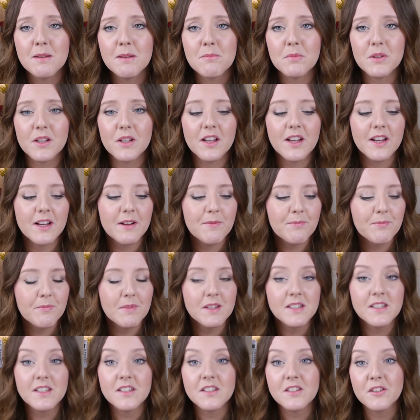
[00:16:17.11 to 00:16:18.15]
But my
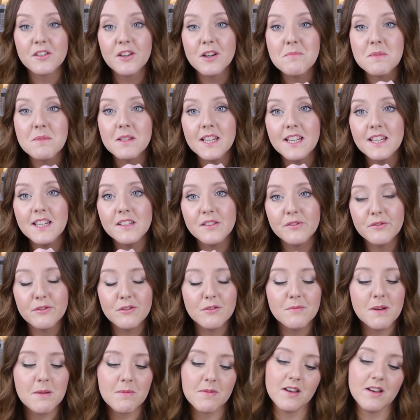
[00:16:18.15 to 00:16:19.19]
sister got me these for
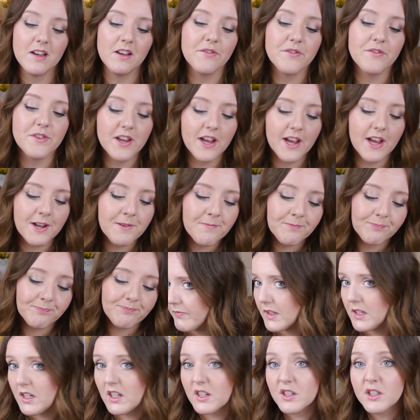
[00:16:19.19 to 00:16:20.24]
my birthday.
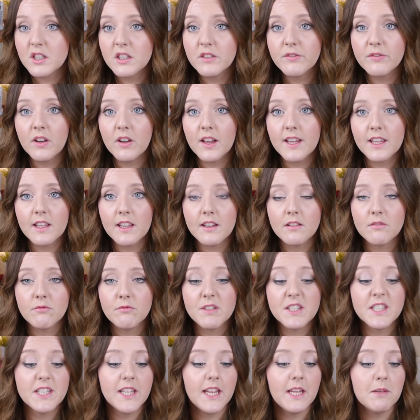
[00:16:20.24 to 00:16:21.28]
Lush have like
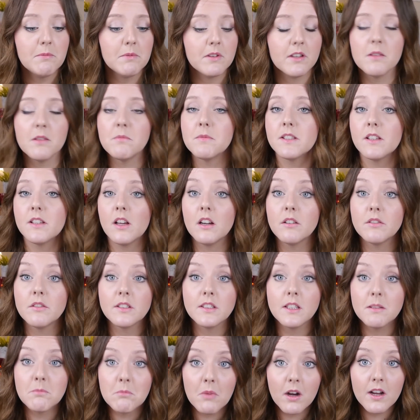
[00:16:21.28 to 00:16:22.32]
redeemed themselves
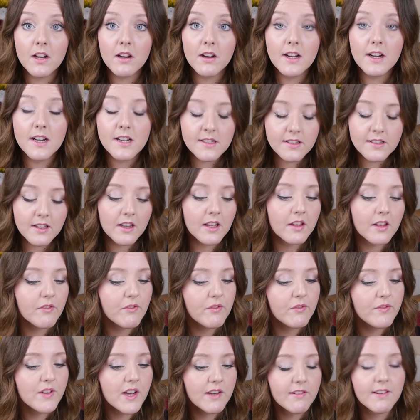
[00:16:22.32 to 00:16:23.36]
in my eyes, and I'm
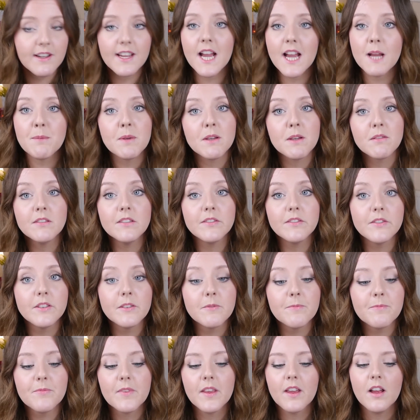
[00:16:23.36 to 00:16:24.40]
very happy with
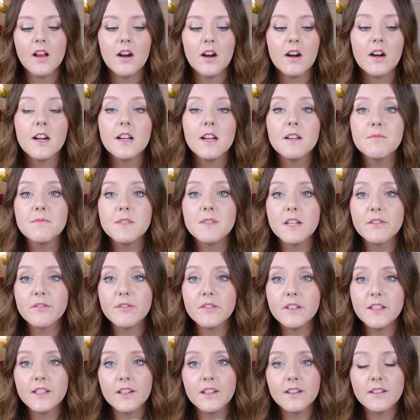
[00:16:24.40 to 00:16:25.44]
them. I'm
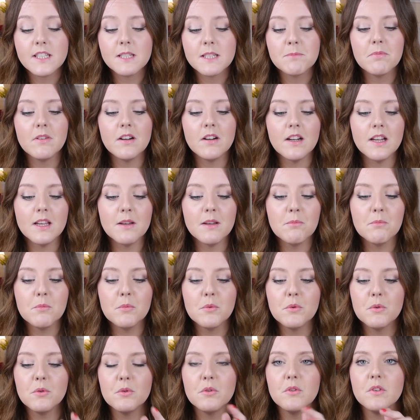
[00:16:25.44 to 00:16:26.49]
definitely going to buy
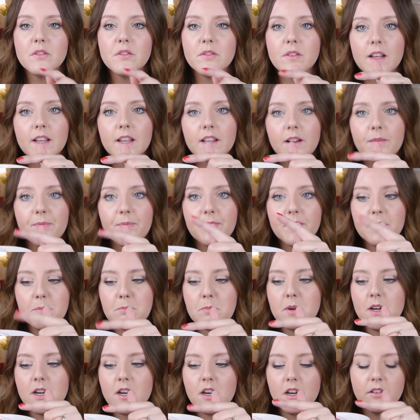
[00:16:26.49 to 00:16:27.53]
more of like the
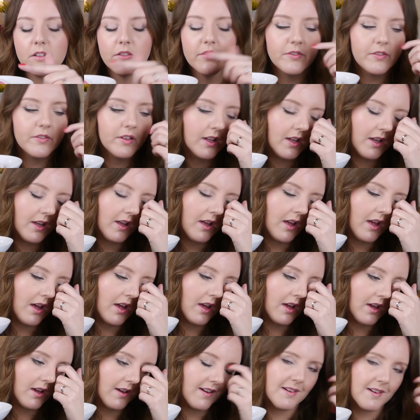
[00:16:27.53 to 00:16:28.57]

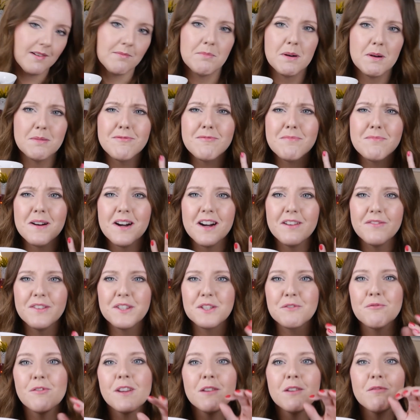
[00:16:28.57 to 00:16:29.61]
bubble bath.
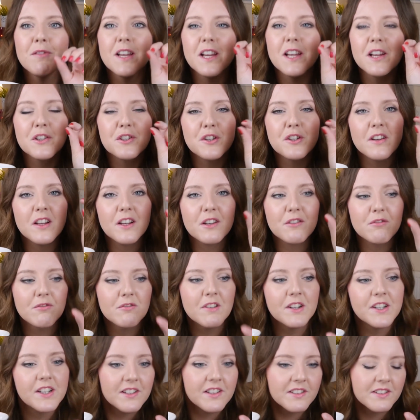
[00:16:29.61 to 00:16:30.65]
It's really weird because you like
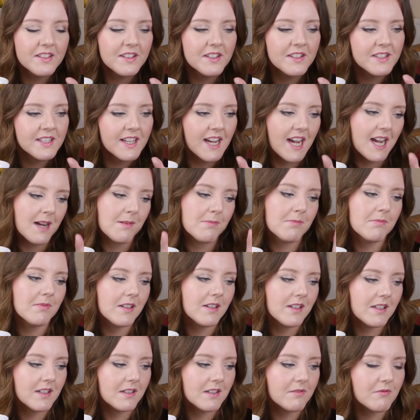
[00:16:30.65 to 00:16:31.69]
run it under the tap.
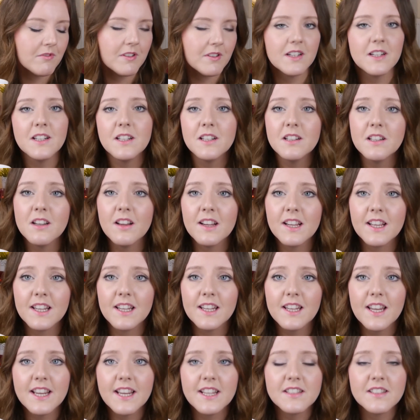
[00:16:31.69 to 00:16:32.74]
I'm really like
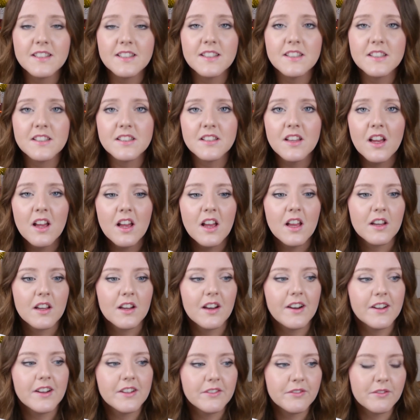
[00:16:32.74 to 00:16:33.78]
late to this
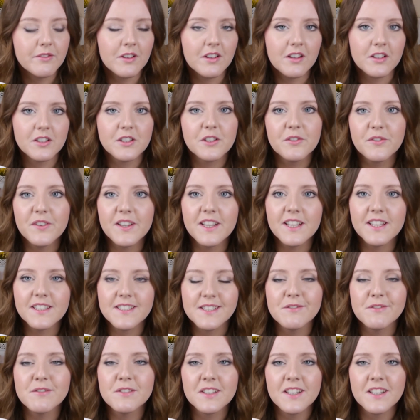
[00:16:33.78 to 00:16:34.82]
kind of Lush thing, so
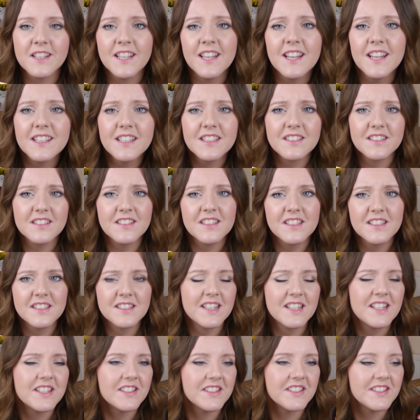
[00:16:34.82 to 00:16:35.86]
everyone's like, yeah, that's like
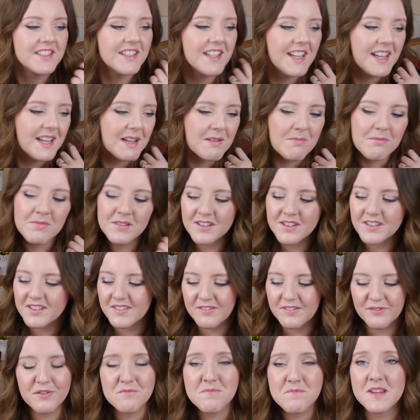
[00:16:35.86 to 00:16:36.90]
standard. But
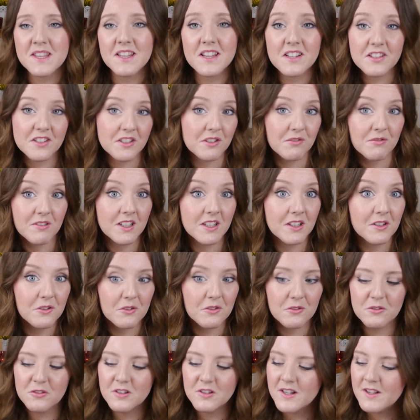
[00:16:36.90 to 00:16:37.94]
for me, that's just really
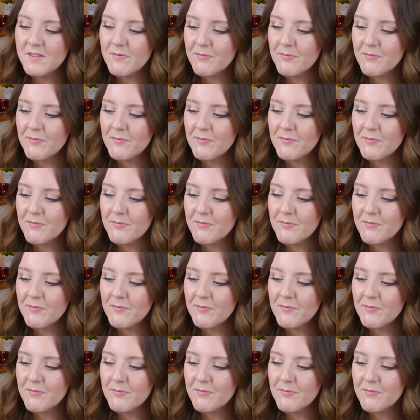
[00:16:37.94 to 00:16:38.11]
cool.